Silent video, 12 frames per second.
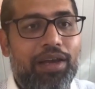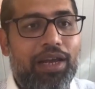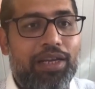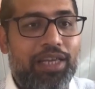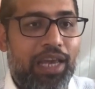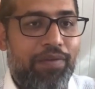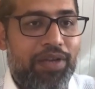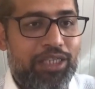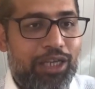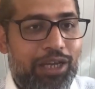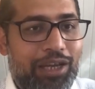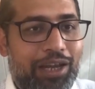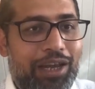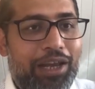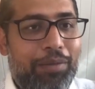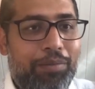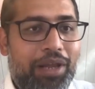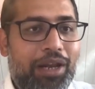It gave us
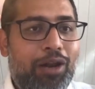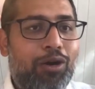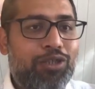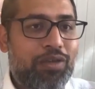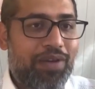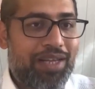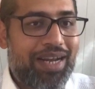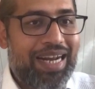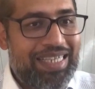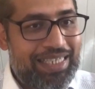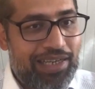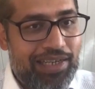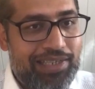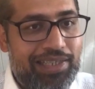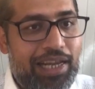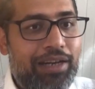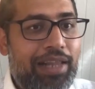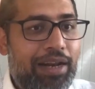lots of other ideas
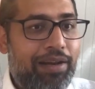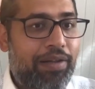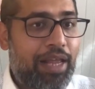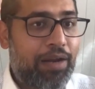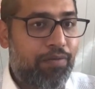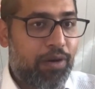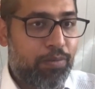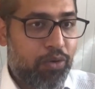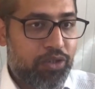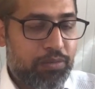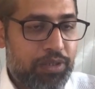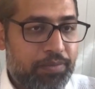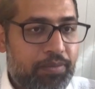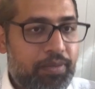that were possible.